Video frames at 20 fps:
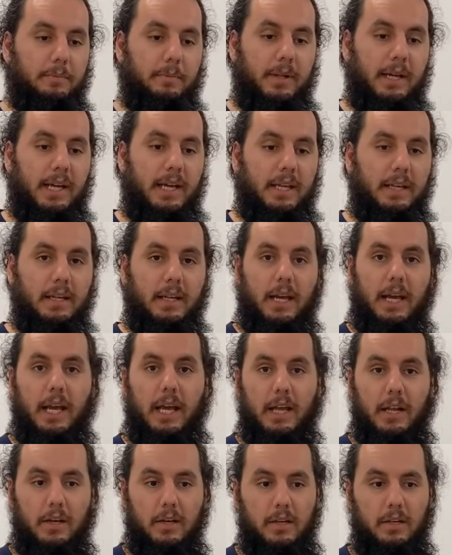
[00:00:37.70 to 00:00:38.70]
to plan
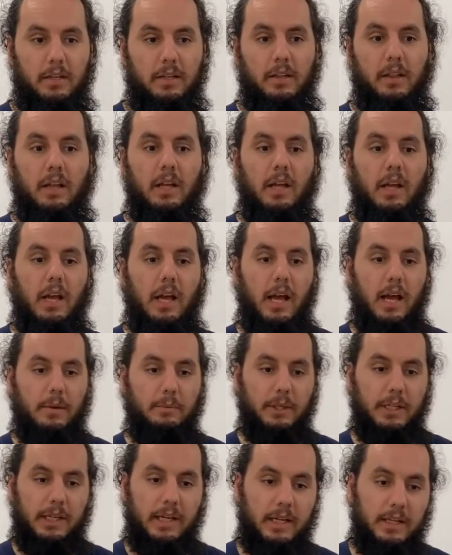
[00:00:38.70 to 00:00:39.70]
at all.
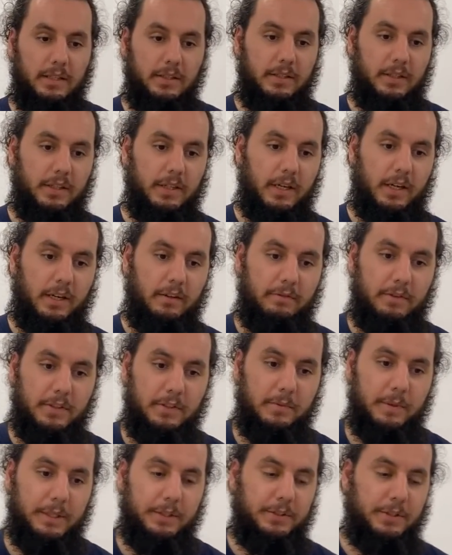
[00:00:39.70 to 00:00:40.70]
We got into the office
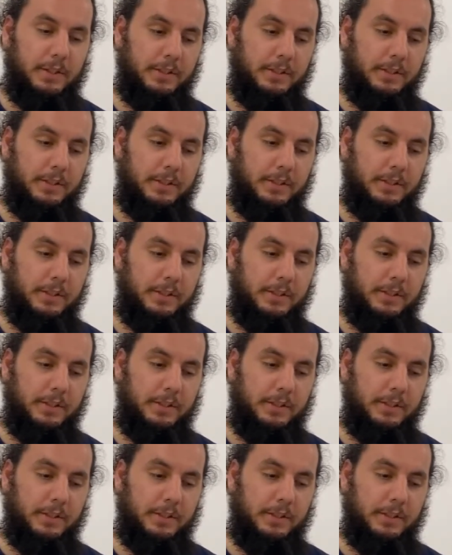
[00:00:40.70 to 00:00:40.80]
about